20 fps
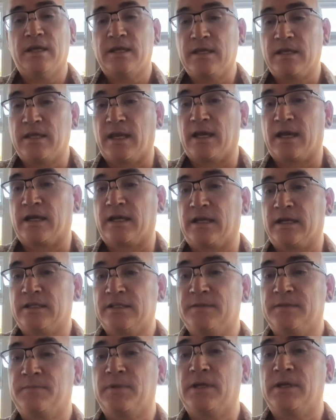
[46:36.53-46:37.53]
Yeah,
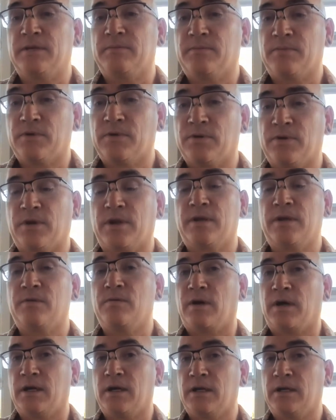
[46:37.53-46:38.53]
it's been pretty
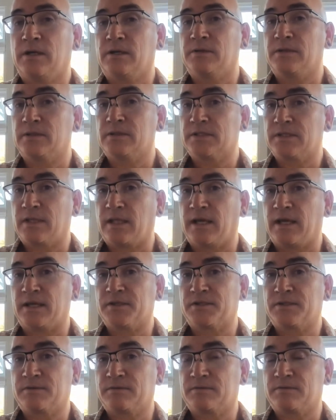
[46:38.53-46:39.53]
wild this
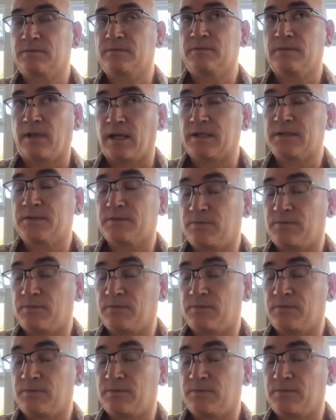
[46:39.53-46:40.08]
last last